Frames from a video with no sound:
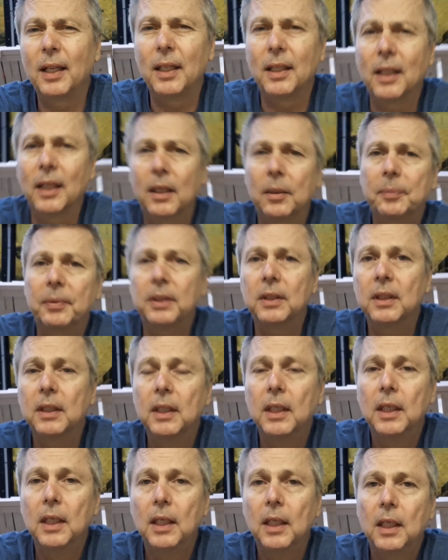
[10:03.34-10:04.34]
thing, but
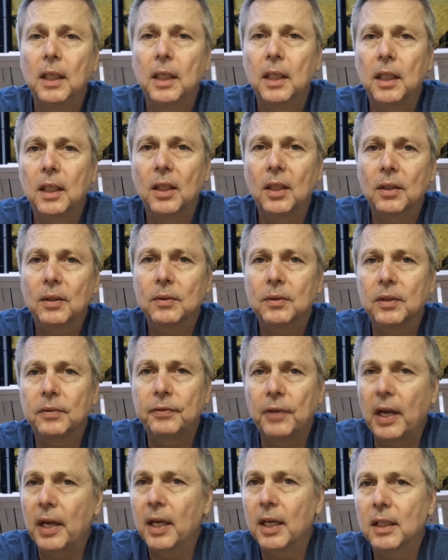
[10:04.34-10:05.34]
you know, the
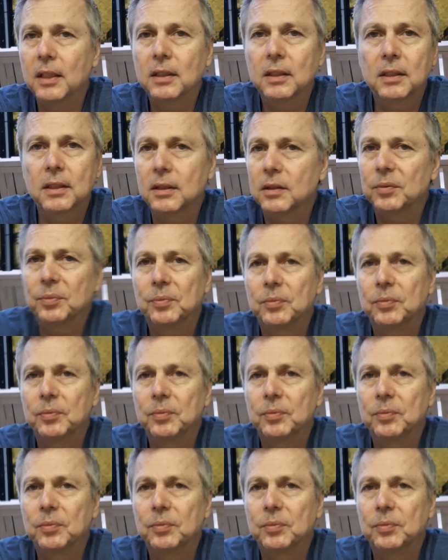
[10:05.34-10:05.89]
fans,